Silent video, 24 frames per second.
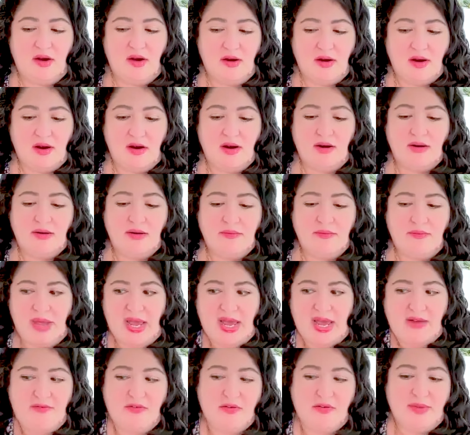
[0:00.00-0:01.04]
are
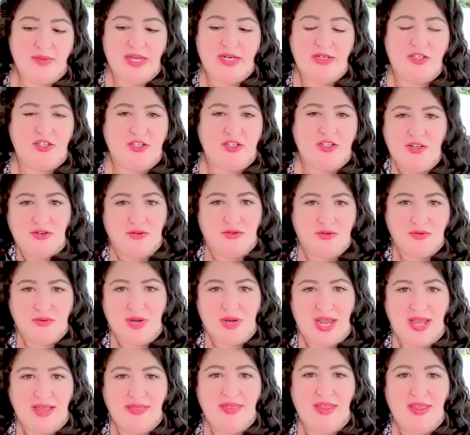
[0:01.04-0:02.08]
bad for men
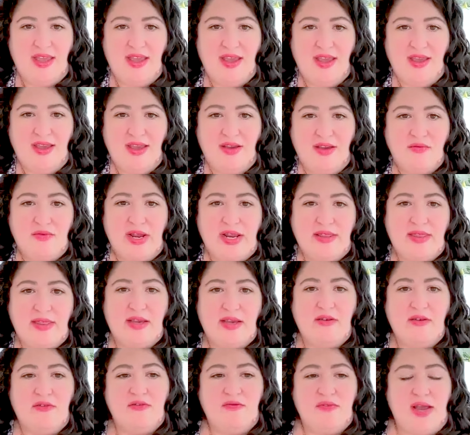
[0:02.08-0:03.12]
too. And they, right,
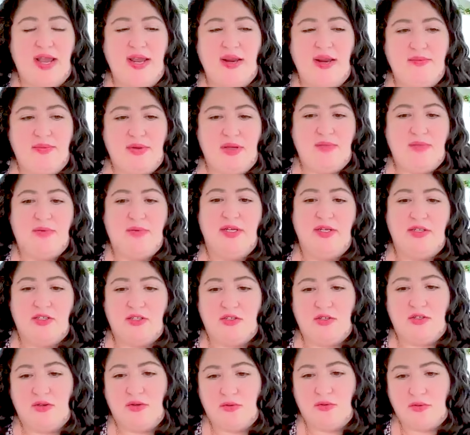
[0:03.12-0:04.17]
they confine people
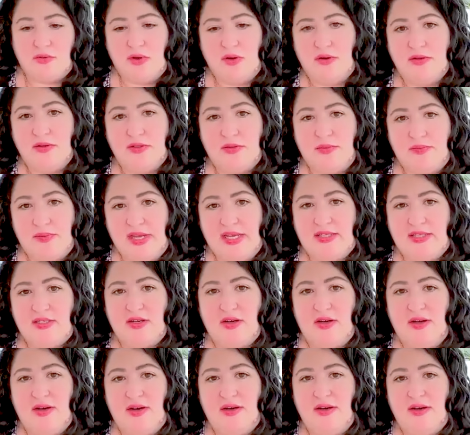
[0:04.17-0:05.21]
into certain roles based
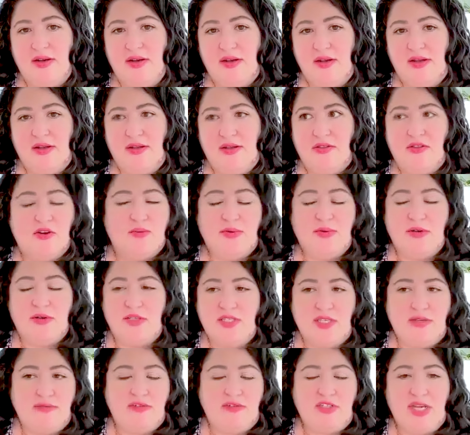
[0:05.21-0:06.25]
on their
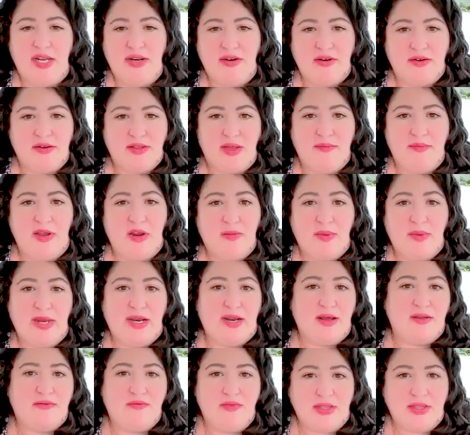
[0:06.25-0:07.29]
perceived gender that may or may
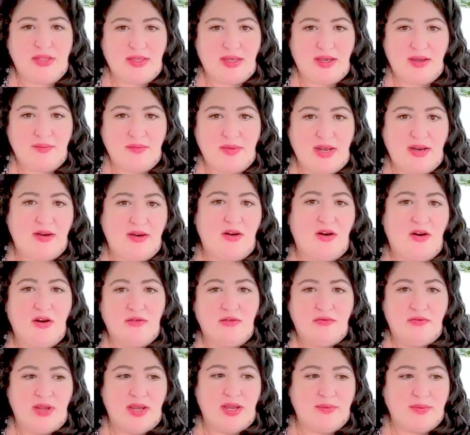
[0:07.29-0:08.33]
not fit them. And in
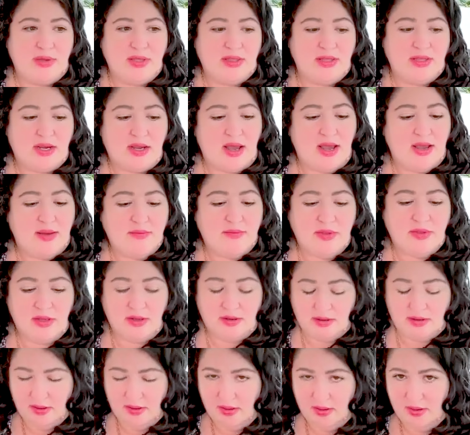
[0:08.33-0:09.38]
our family, like I'm
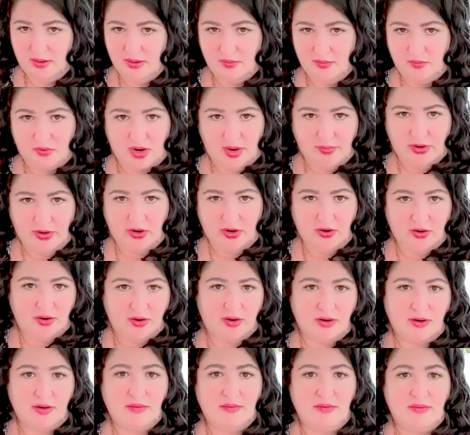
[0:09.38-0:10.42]
the primary
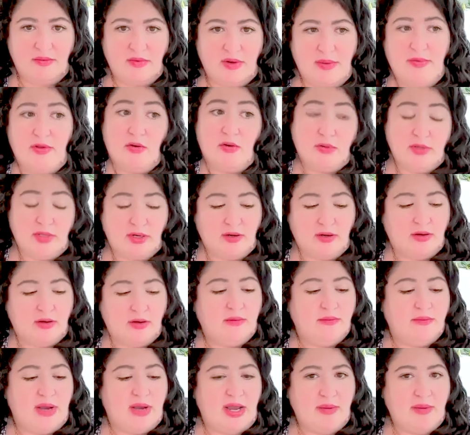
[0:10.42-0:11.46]
earner. I'm the only
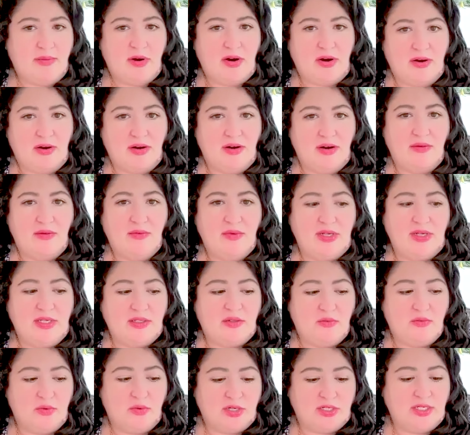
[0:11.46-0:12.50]
earner. My partner
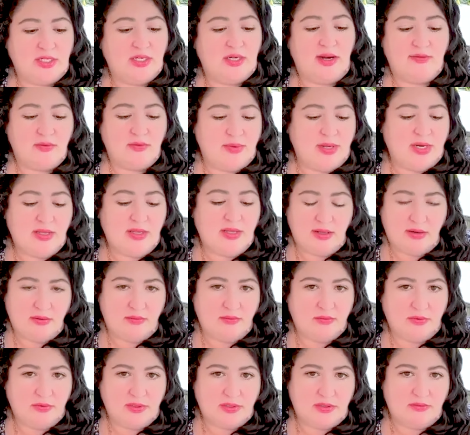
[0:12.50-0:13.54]
worked in government and
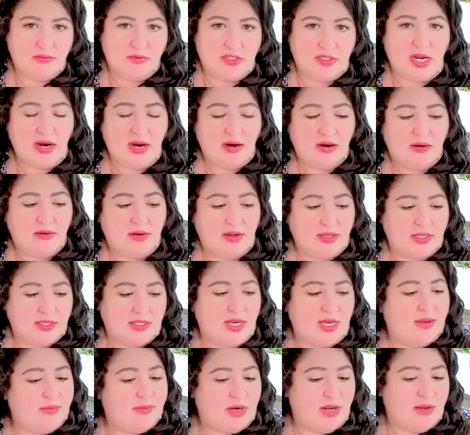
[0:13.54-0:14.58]
then was retired around the
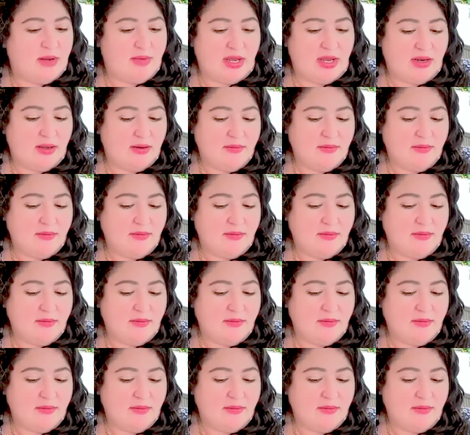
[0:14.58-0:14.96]
time that I met